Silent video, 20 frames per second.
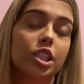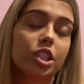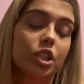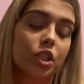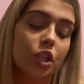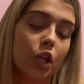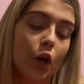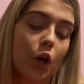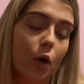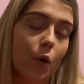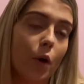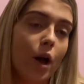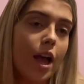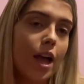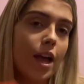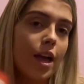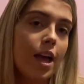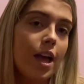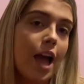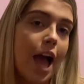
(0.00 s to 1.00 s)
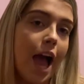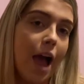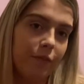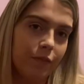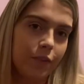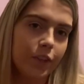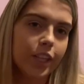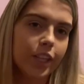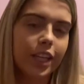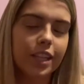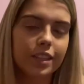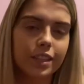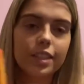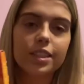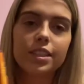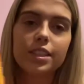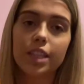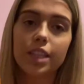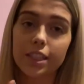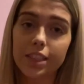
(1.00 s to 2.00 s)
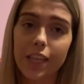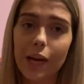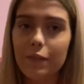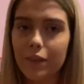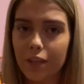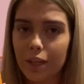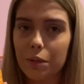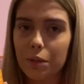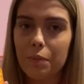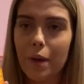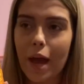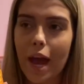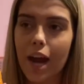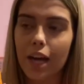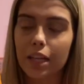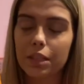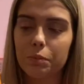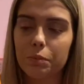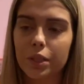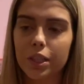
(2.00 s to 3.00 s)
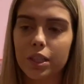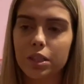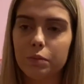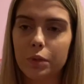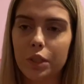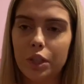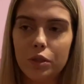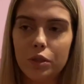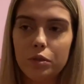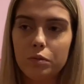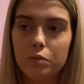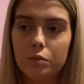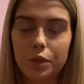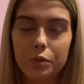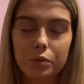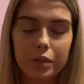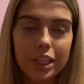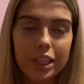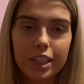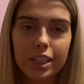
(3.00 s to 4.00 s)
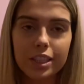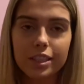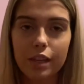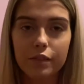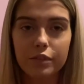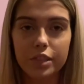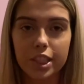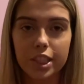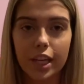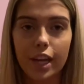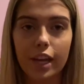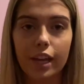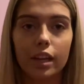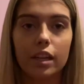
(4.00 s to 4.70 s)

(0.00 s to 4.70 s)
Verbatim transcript: So I feel like this does have an impact because we read these every day.